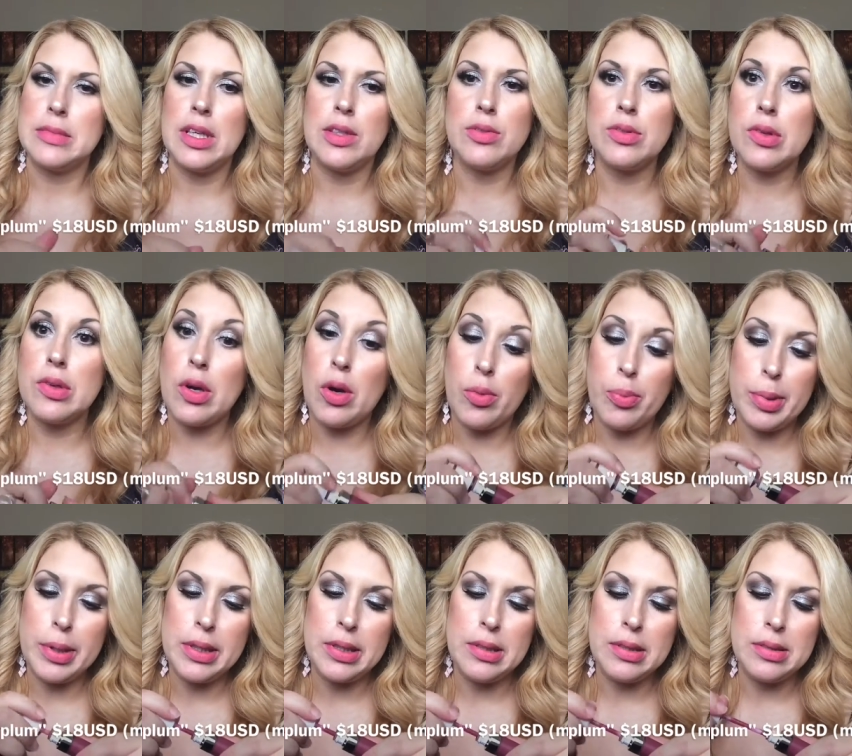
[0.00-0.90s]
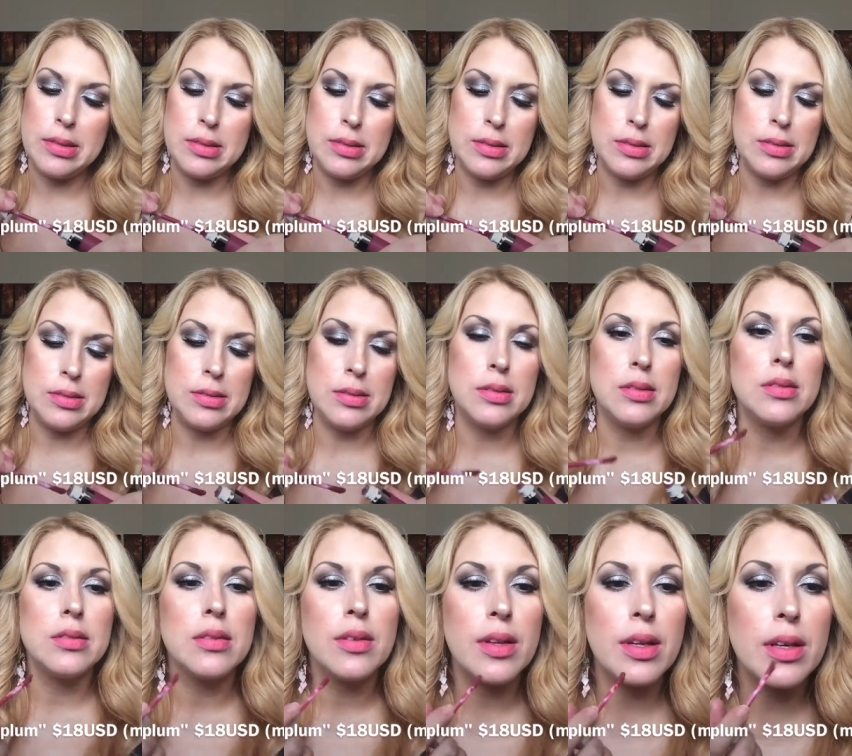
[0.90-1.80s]
Are you gonna open?
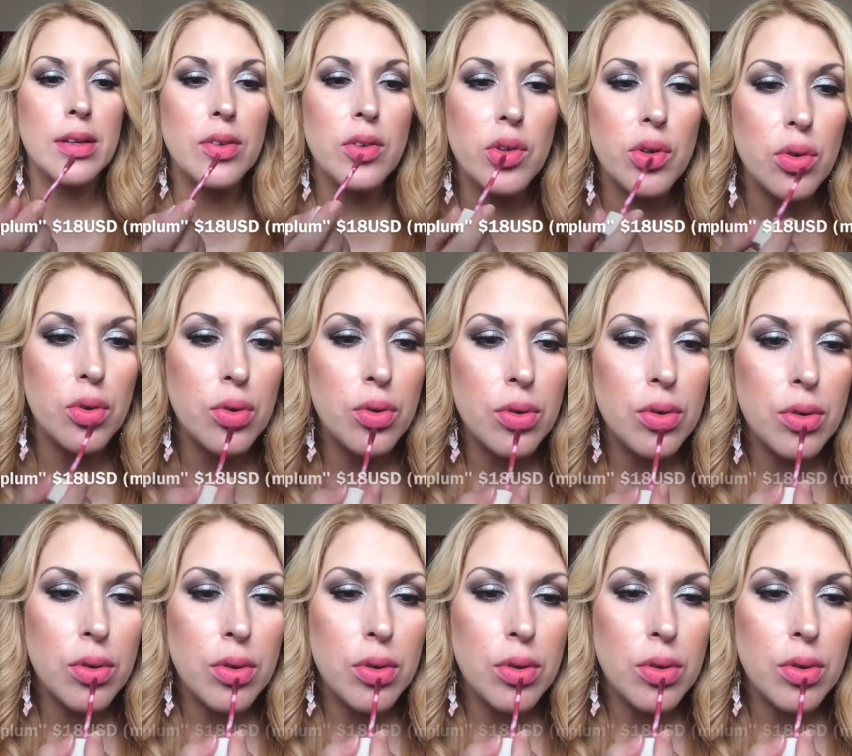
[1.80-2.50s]
Thank you.